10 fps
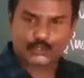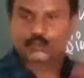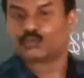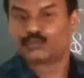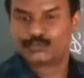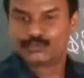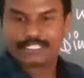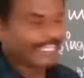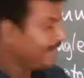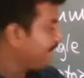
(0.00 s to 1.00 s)
two.
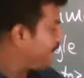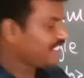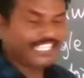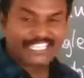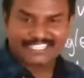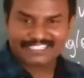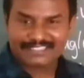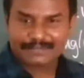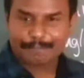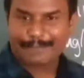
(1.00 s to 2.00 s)
Fission.
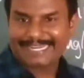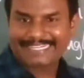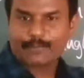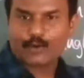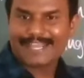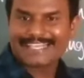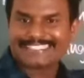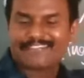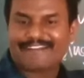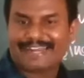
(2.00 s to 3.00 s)
Parental body
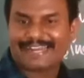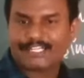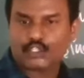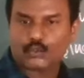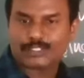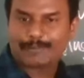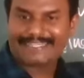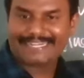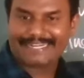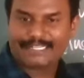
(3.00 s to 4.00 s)
is divided into,
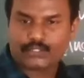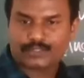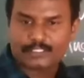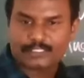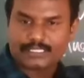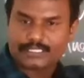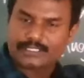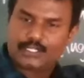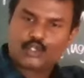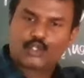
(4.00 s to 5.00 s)
splitted into
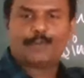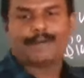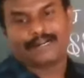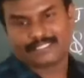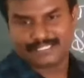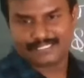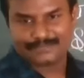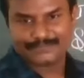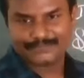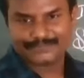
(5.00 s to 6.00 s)
two parts.
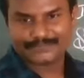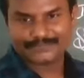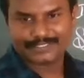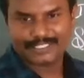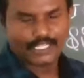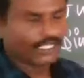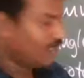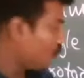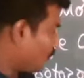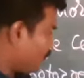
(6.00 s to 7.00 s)

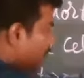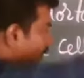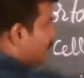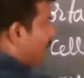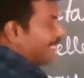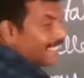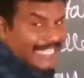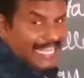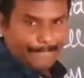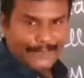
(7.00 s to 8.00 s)
So see, for
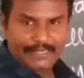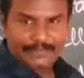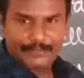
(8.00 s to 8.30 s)
example,